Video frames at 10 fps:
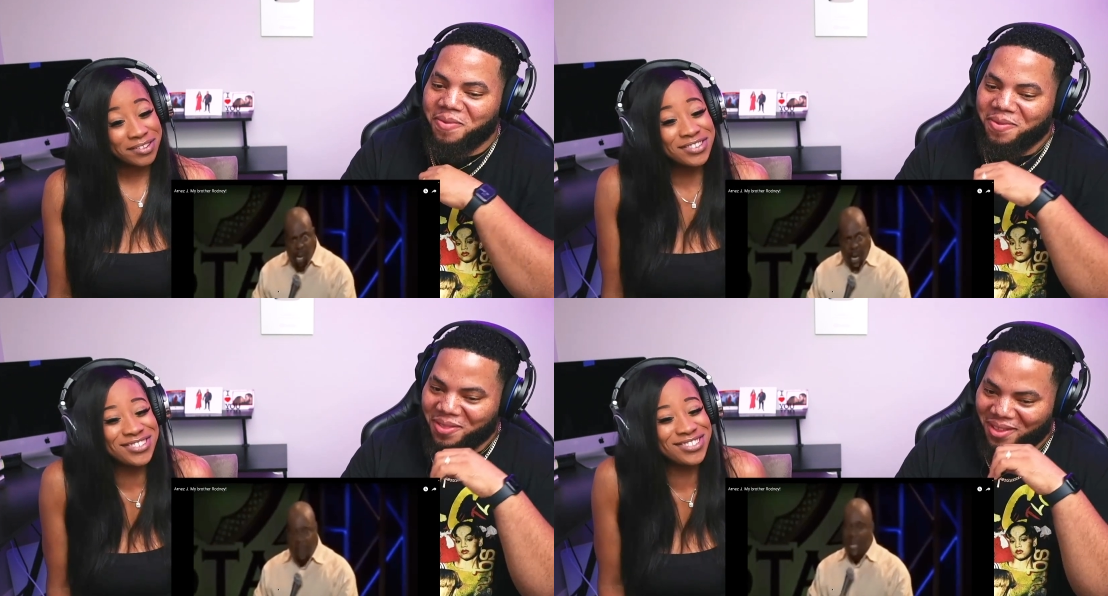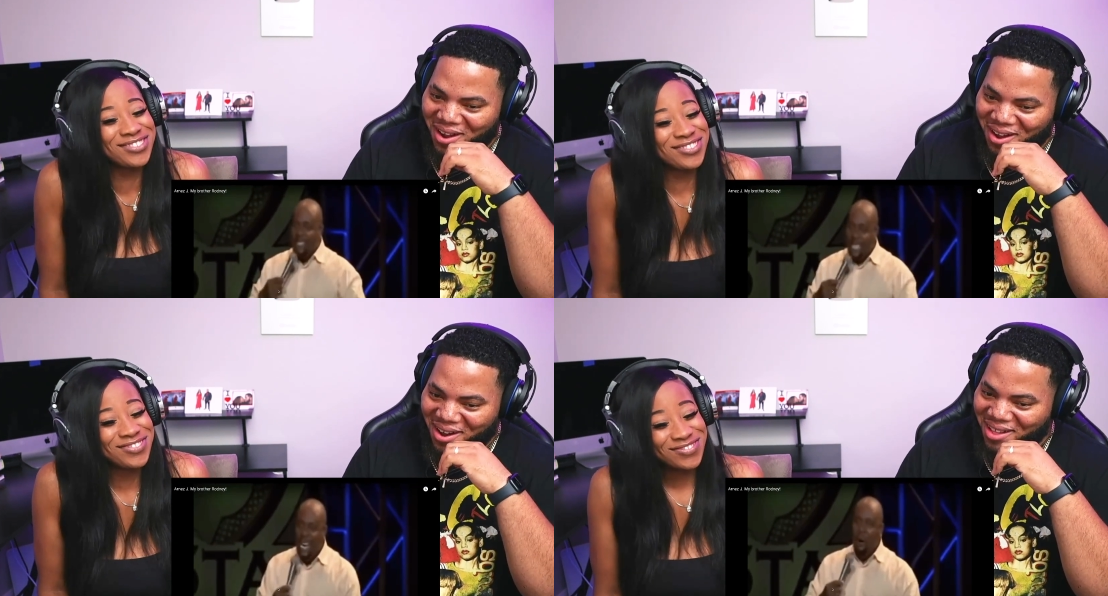Speaker 1: And I'm
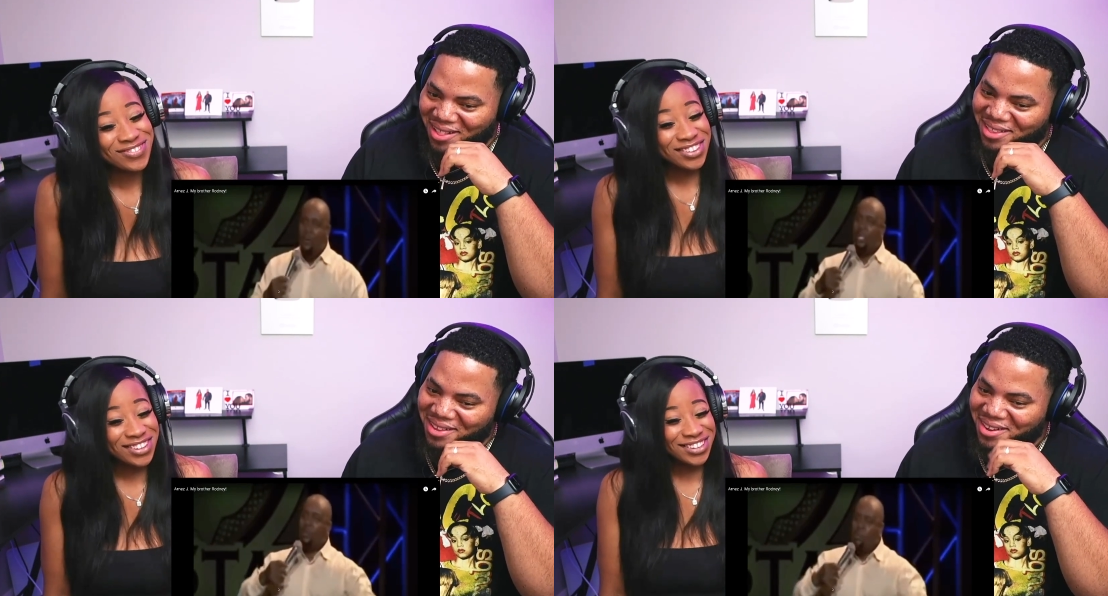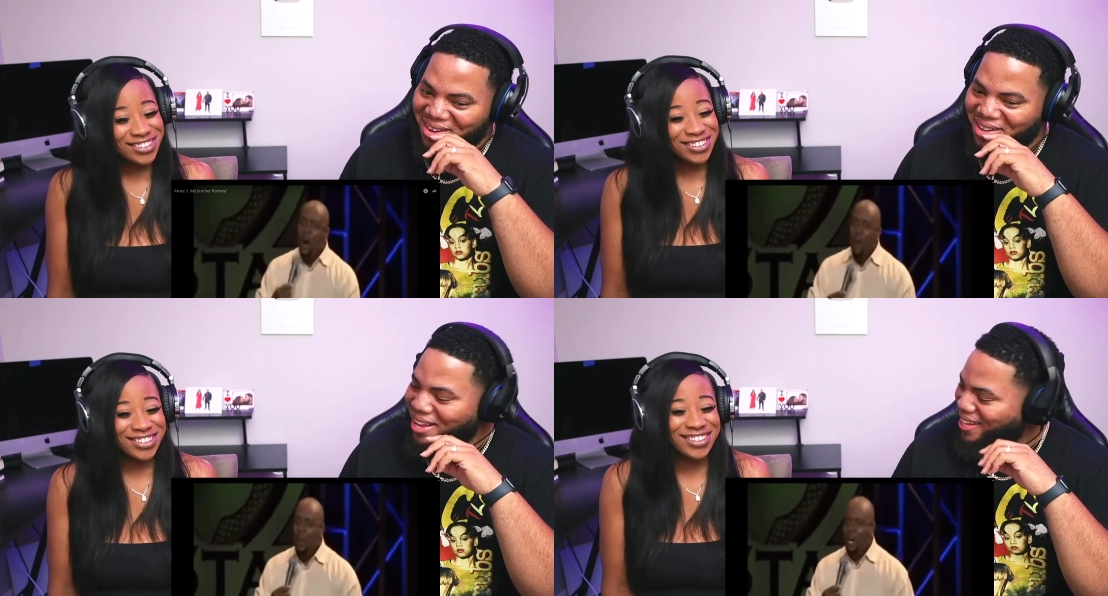like, damn, what is
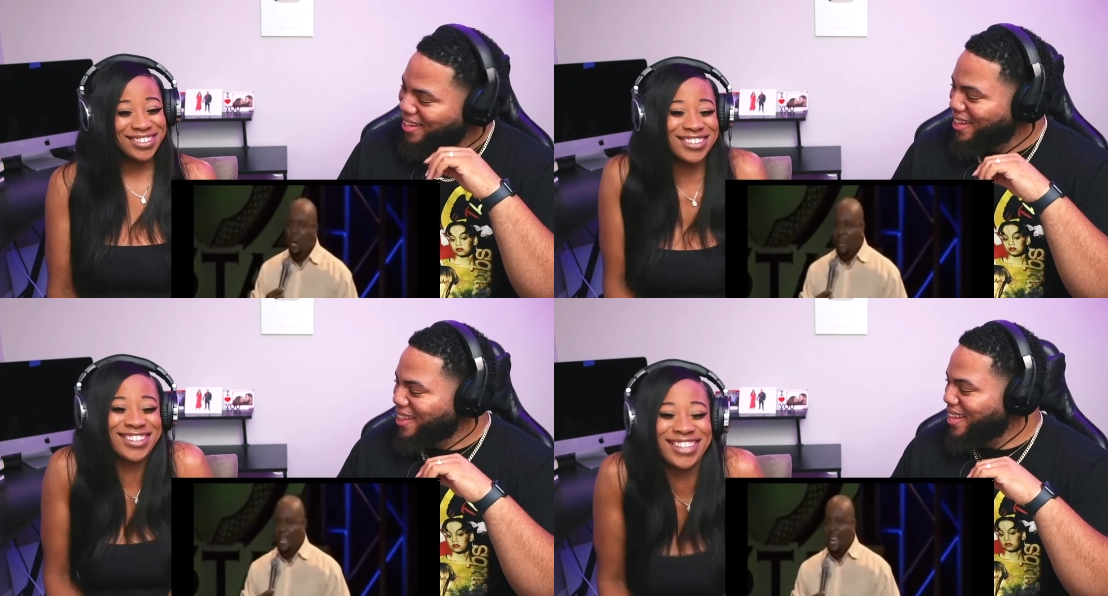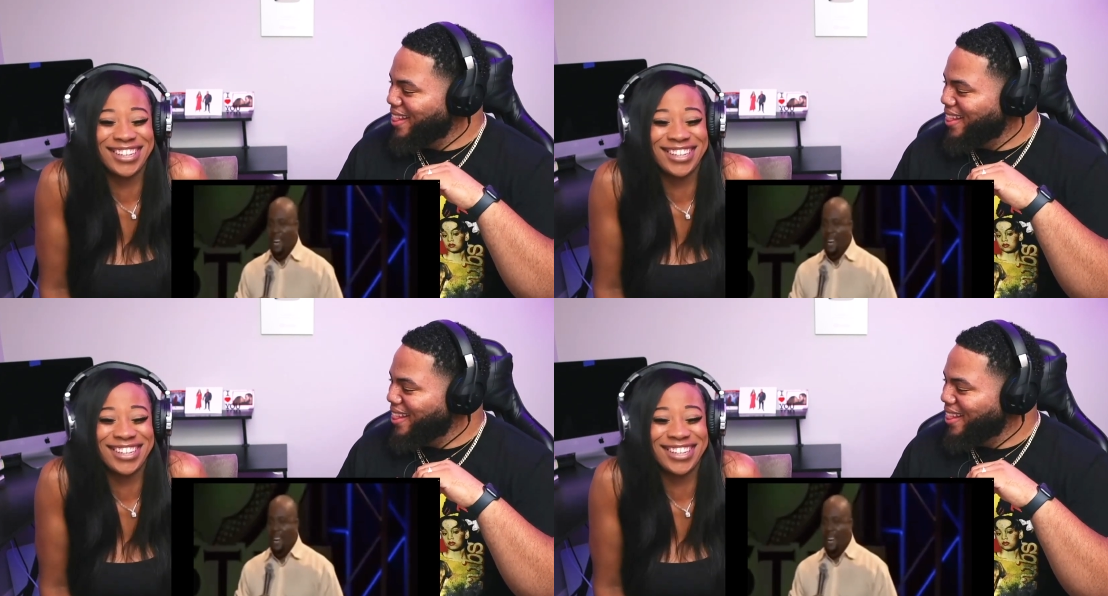wrong with him